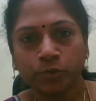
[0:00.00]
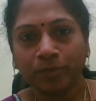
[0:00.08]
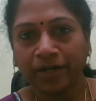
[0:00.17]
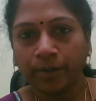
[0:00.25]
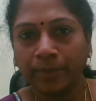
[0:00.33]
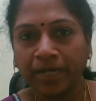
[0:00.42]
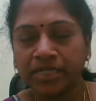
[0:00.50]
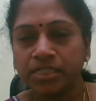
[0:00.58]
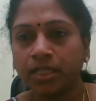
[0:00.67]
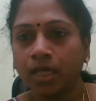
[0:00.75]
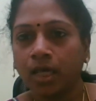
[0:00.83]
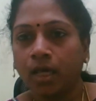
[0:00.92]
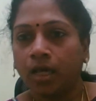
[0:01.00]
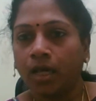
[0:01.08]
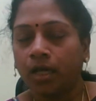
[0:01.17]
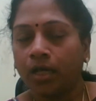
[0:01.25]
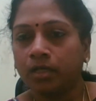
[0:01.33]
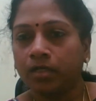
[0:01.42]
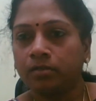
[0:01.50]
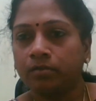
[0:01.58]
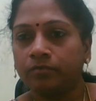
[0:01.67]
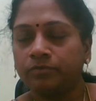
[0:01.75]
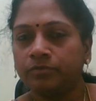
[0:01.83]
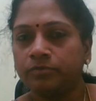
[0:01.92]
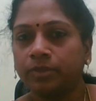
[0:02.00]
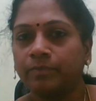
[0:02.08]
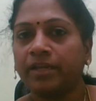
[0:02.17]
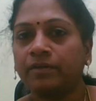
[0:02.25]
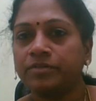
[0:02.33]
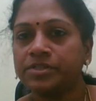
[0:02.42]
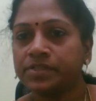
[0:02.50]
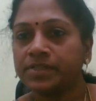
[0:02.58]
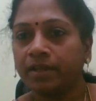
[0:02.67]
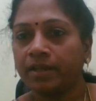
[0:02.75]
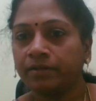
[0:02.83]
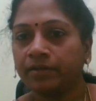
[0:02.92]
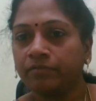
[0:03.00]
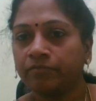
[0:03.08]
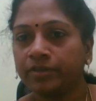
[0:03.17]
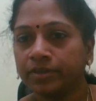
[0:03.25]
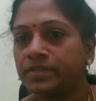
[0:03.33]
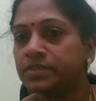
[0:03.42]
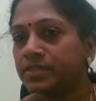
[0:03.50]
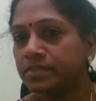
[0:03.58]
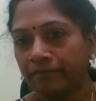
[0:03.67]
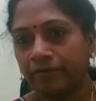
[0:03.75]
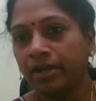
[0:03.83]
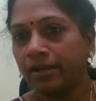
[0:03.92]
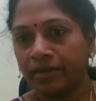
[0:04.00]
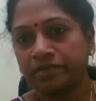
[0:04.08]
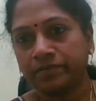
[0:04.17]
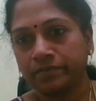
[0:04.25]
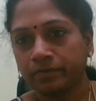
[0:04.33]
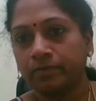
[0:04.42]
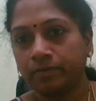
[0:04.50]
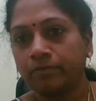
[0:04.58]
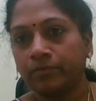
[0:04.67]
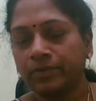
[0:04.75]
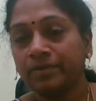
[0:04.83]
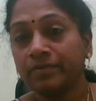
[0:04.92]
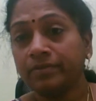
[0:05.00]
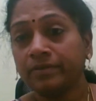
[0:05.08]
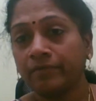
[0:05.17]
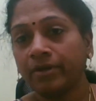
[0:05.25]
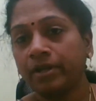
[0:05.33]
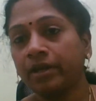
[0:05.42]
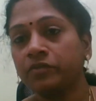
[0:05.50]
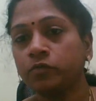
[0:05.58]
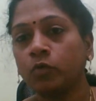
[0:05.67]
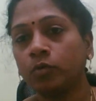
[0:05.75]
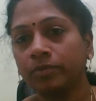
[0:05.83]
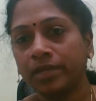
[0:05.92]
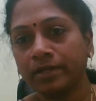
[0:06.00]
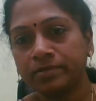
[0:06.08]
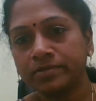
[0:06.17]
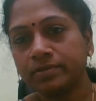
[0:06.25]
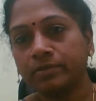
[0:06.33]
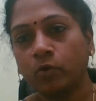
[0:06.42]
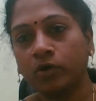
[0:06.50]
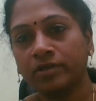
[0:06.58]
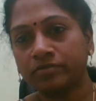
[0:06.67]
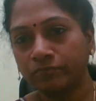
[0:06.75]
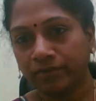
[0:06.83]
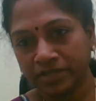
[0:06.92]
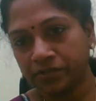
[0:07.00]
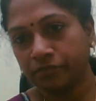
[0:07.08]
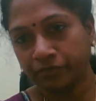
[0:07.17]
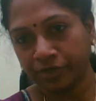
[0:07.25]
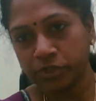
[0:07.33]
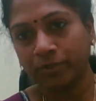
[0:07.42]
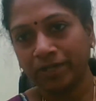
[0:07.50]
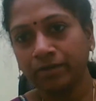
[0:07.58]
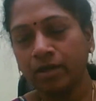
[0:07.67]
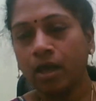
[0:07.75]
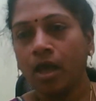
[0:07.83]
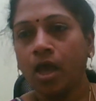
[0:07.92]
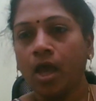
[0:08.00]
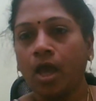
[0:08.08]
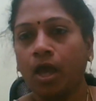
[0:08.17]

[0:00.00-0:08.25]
Fresh blood means the blood which is collected within 7 days. With the 7 days old blood is called as fresh blood.